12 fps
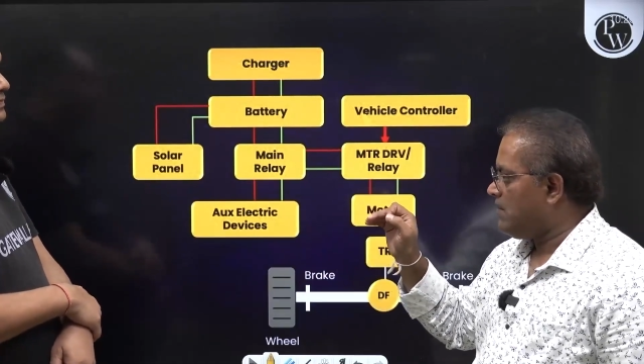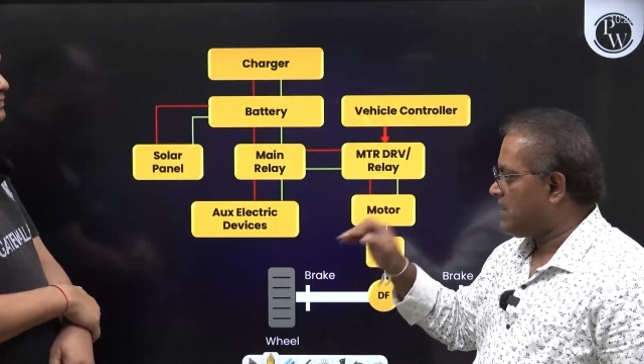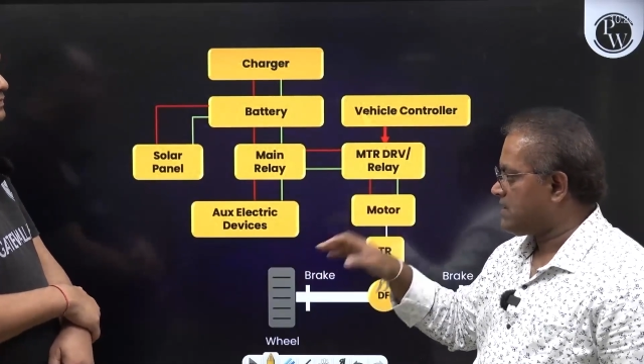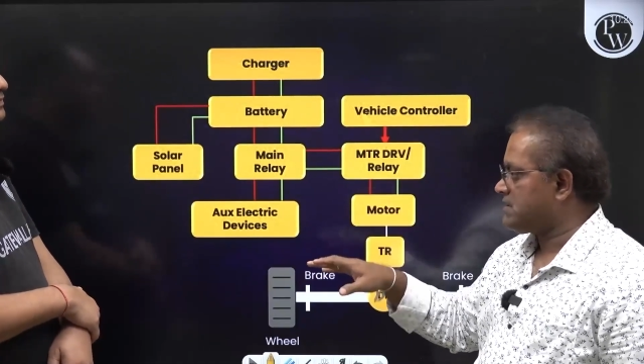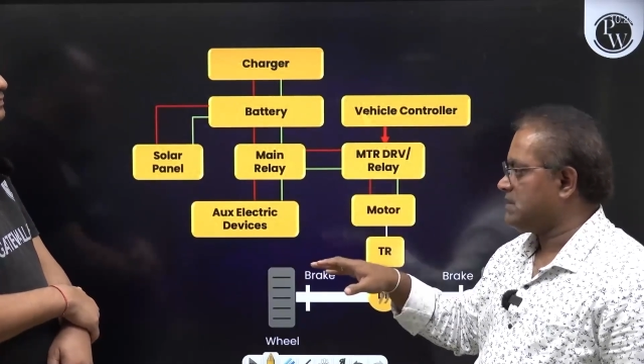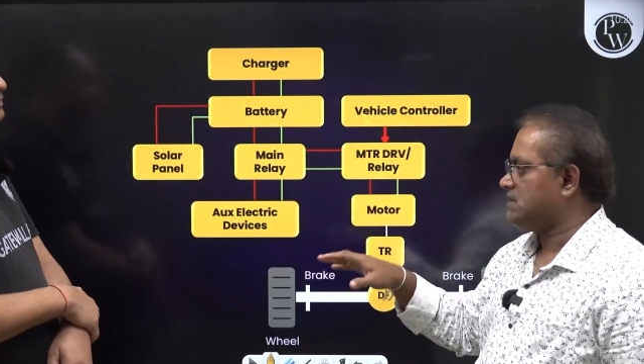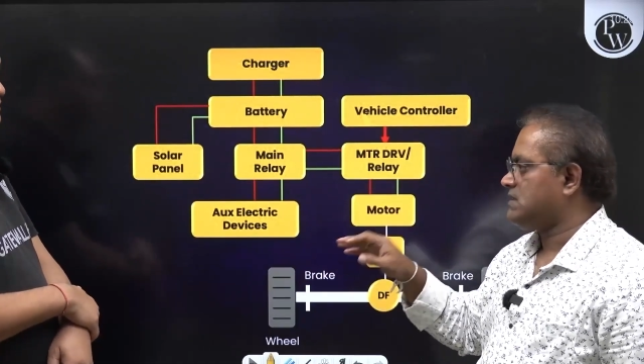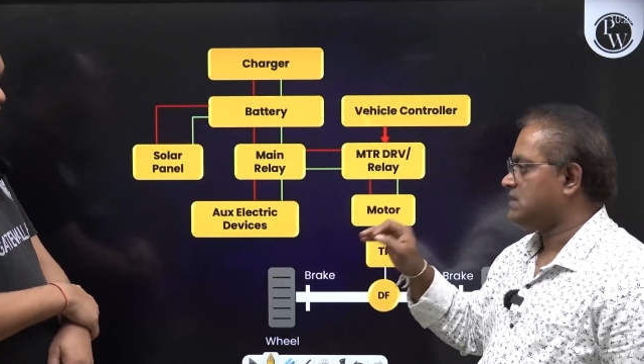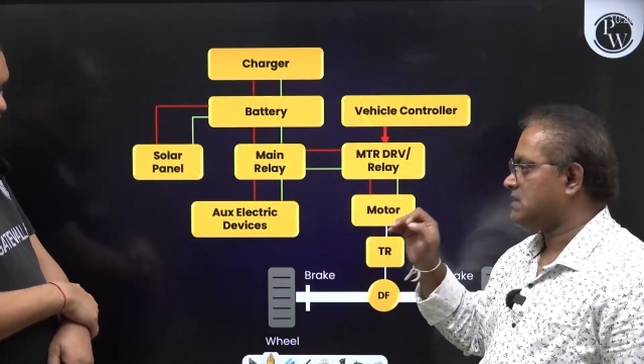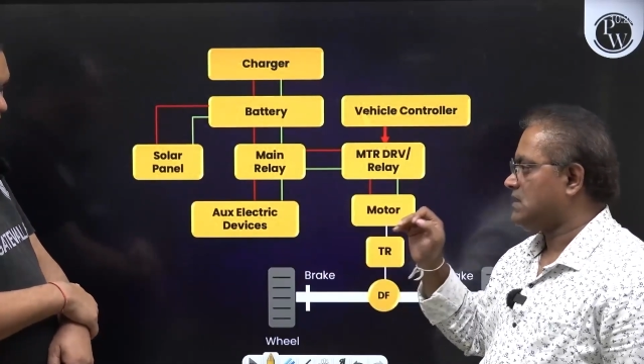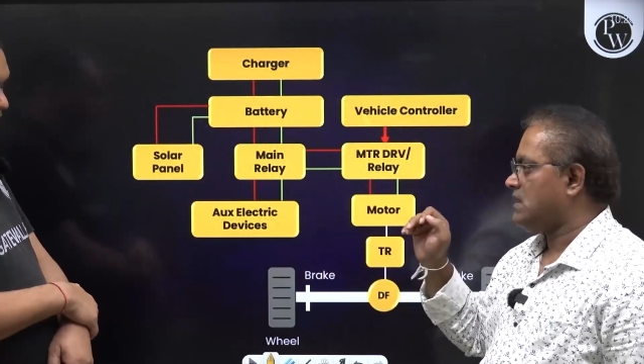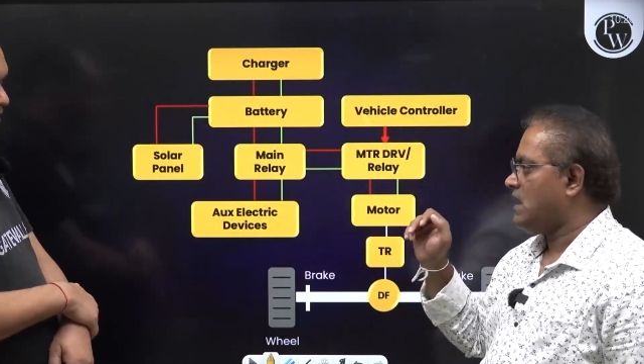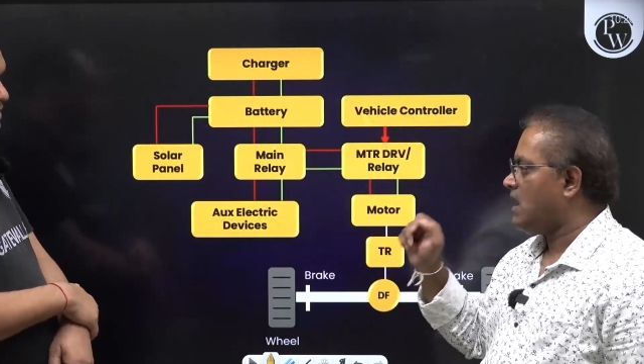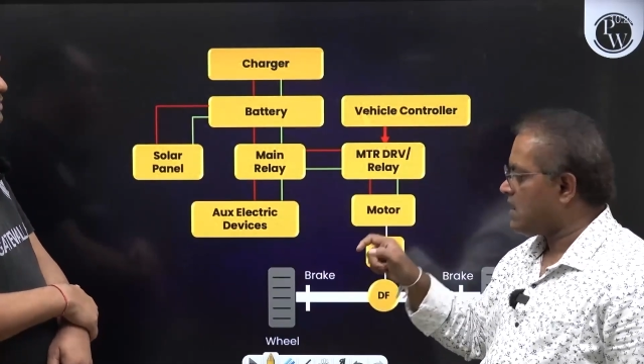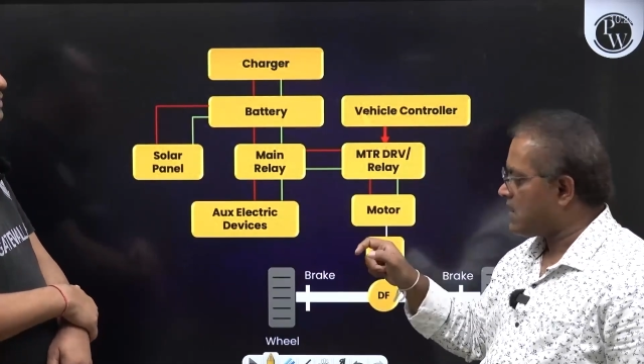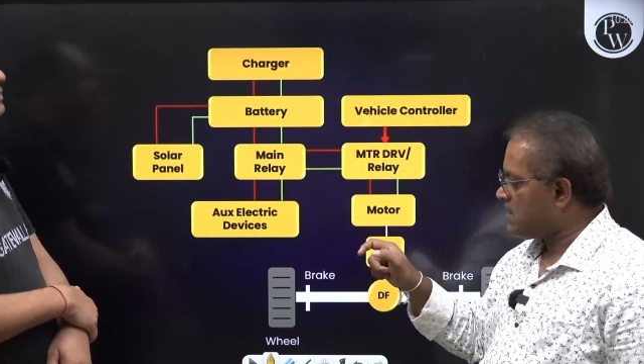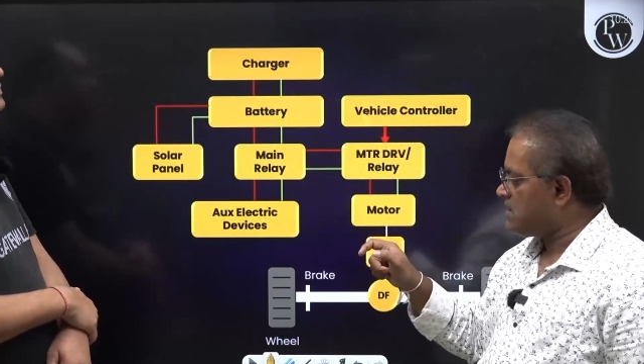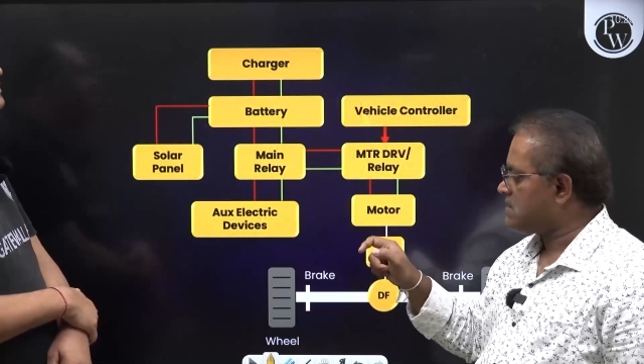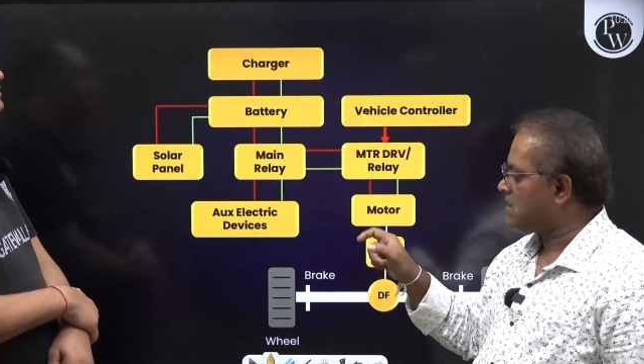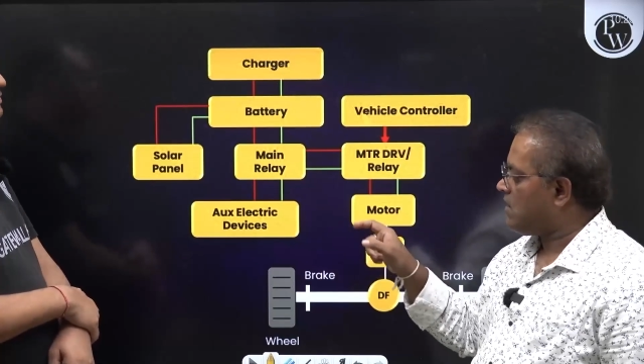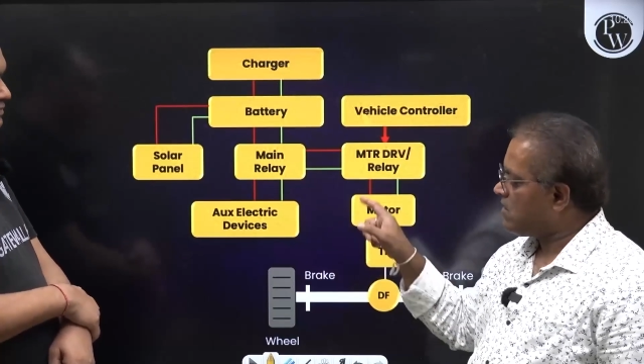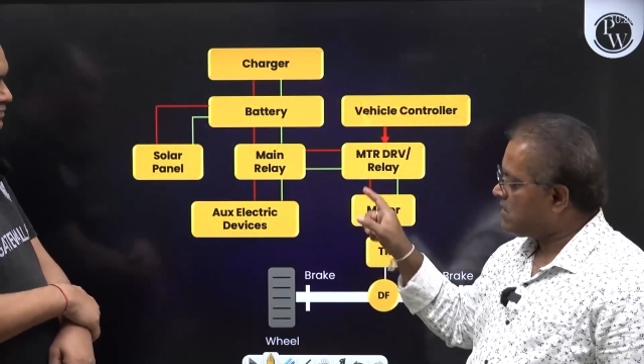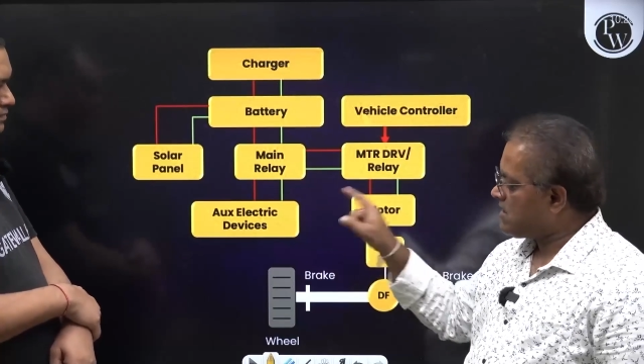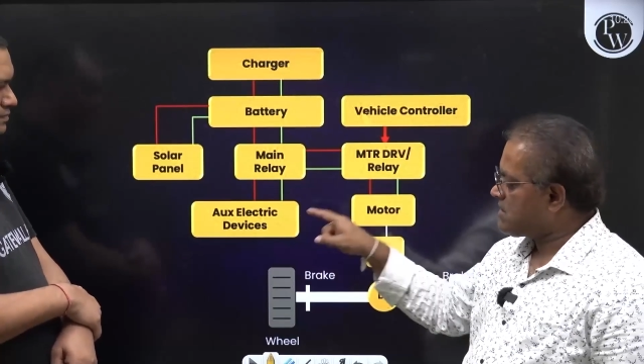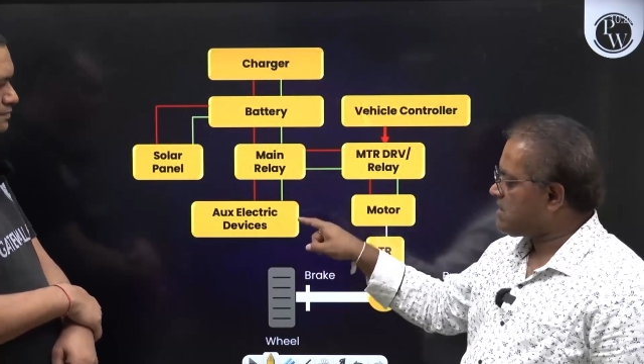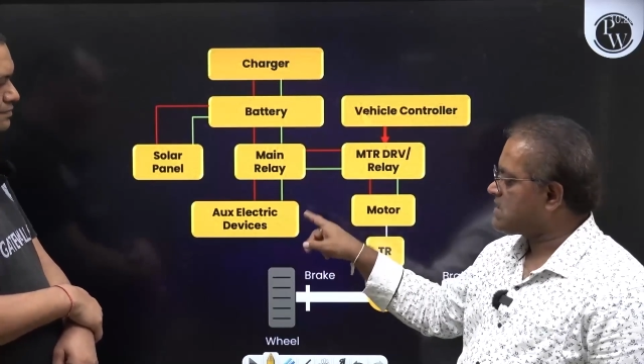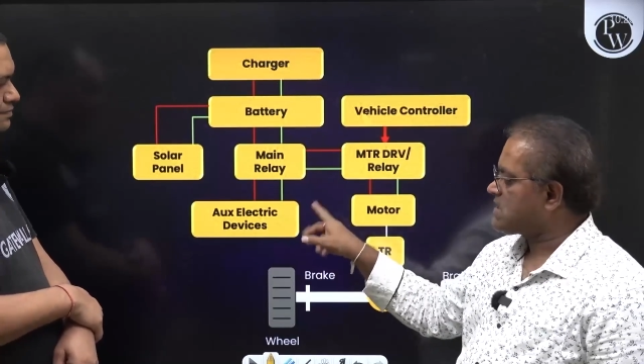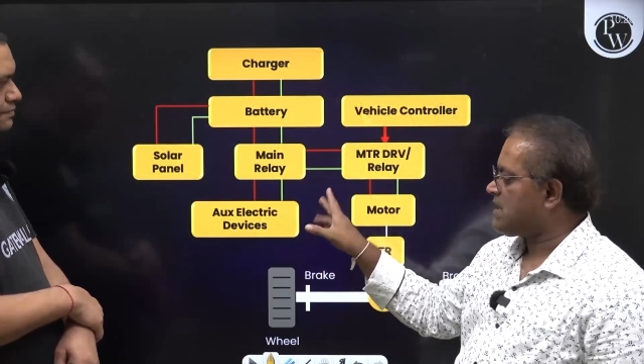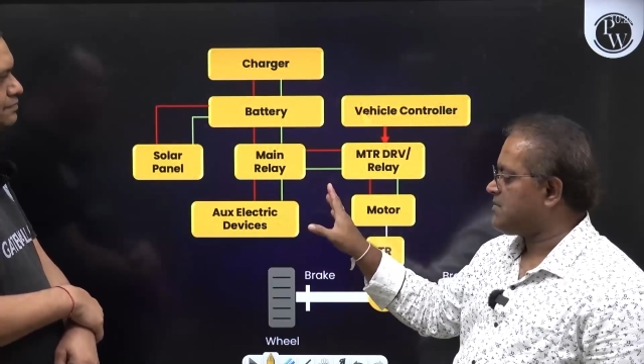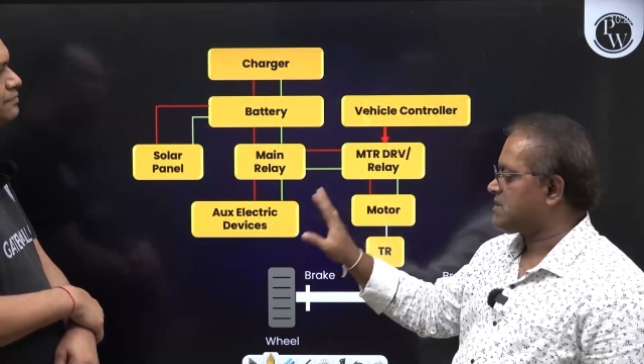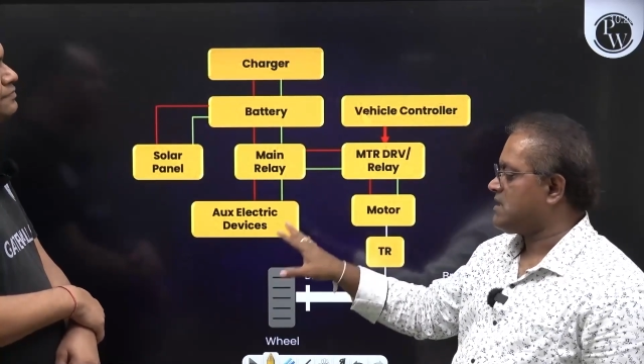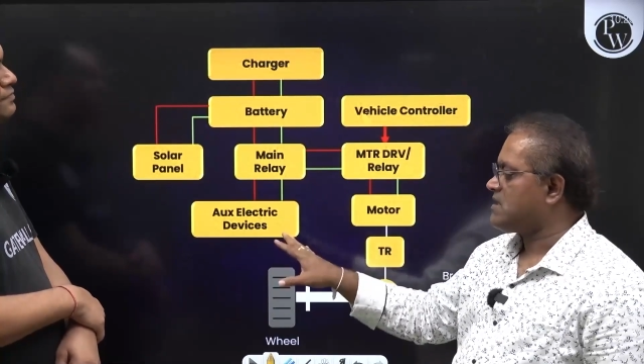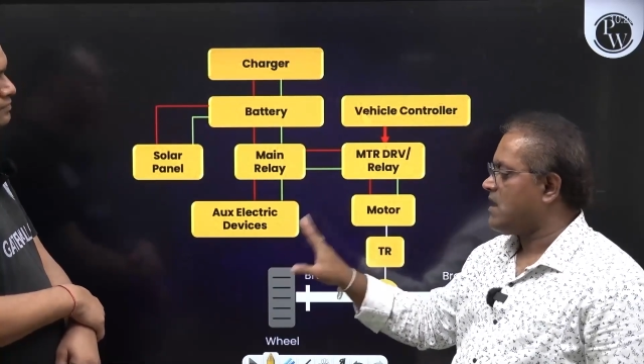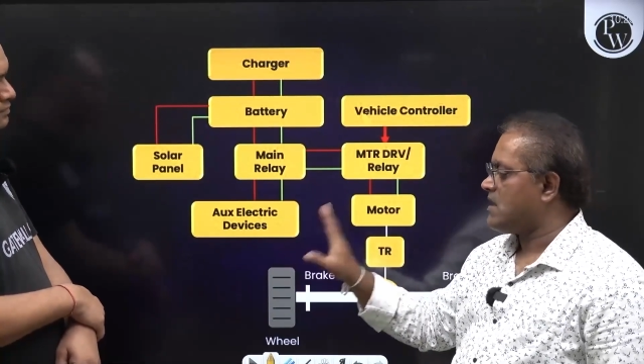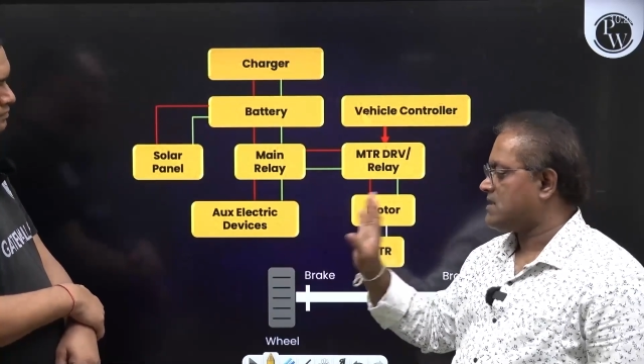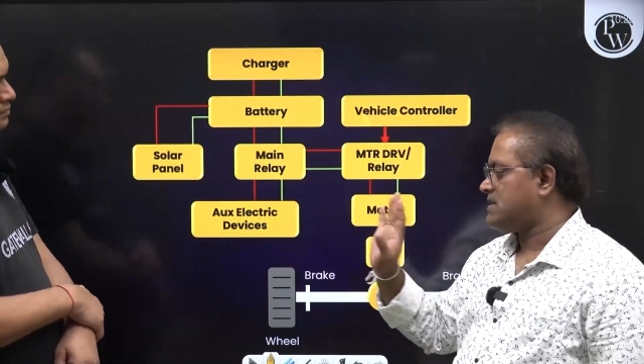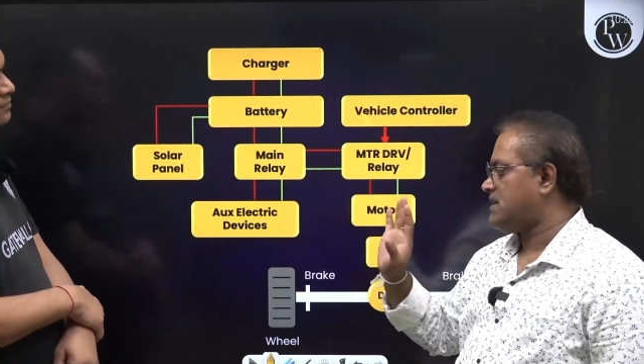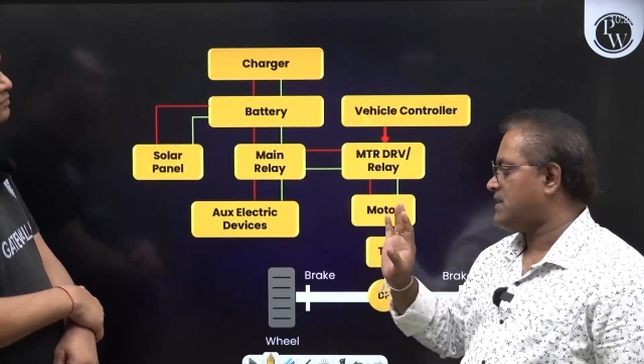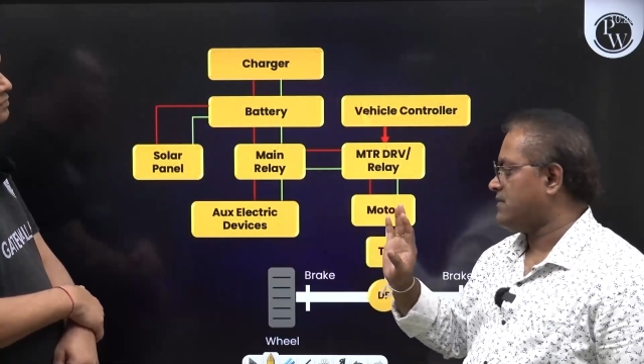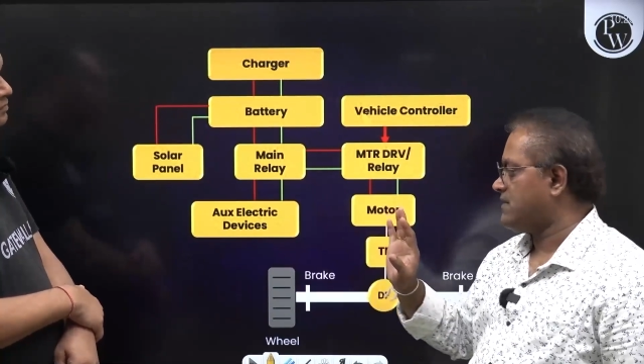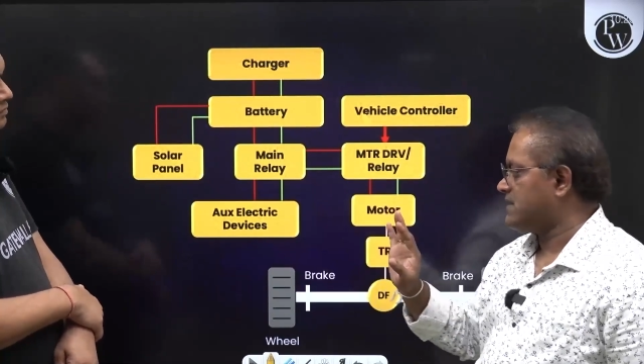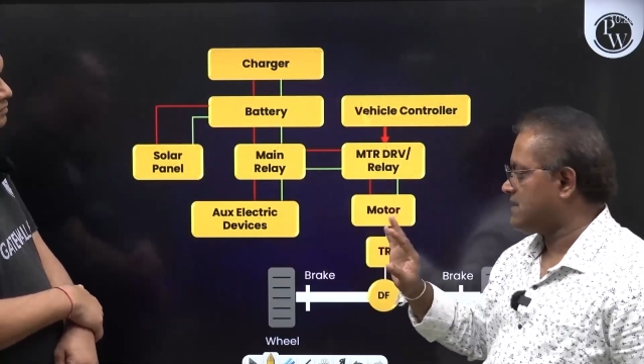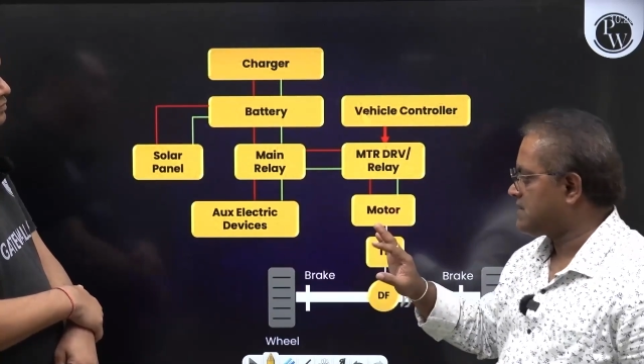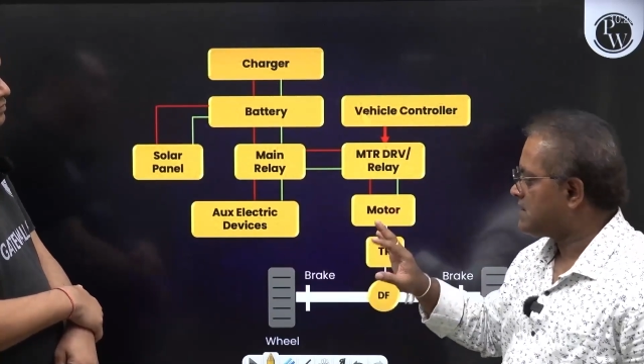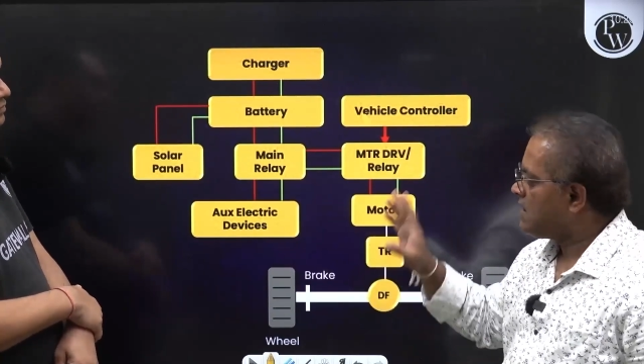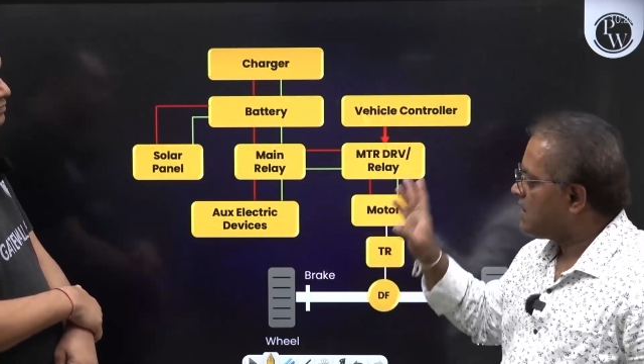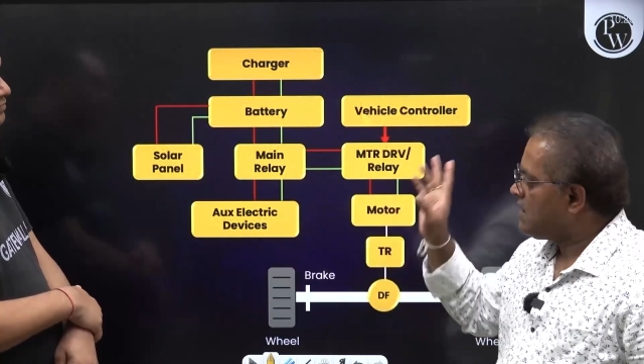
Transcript: buzzers, horns, all these things comes under the auxiliary devices.